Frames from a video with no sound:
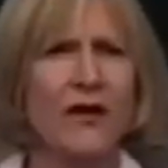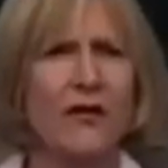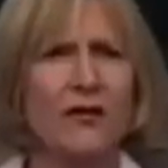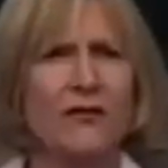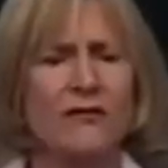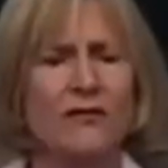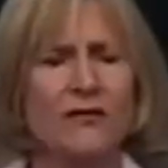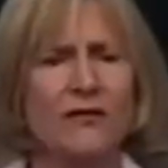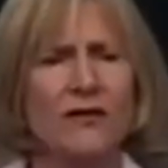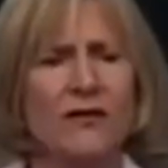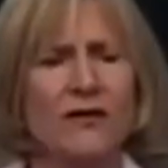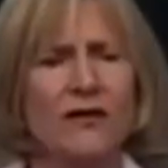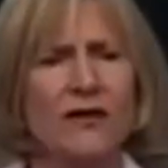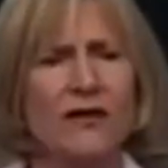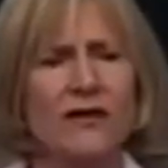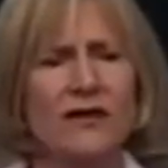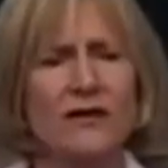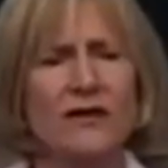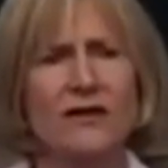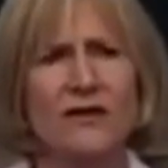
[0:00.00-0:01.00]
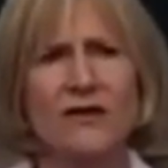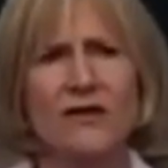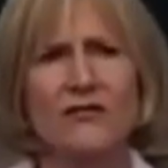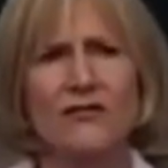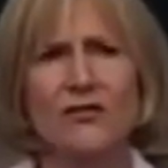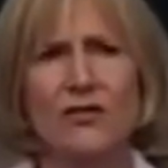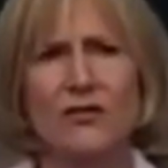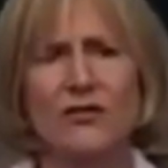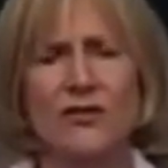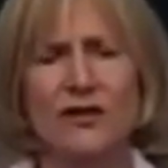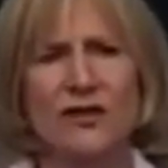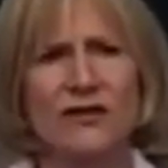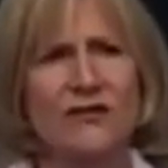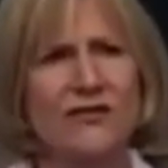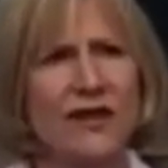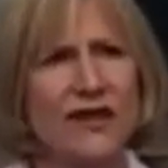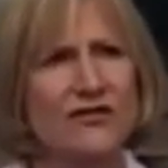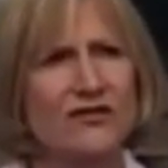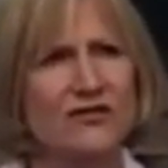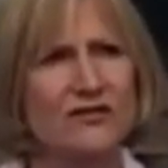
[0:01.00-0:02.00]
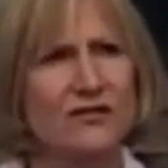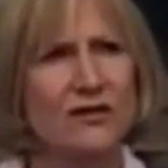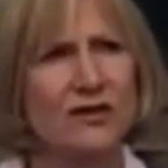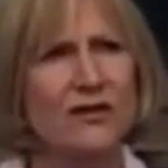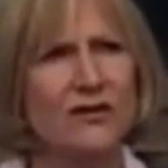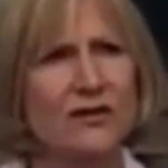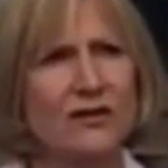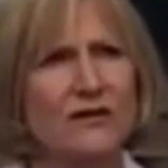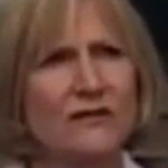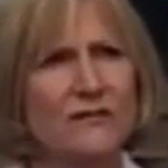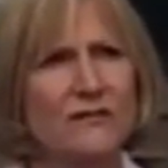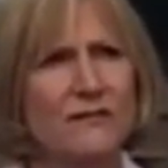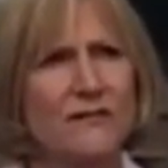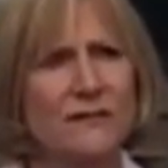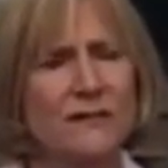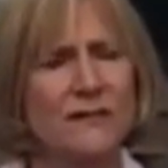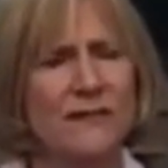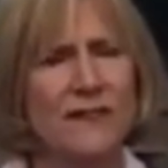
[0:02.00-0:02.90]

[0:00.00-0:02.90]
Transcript: Now, if you'll think of that slogan,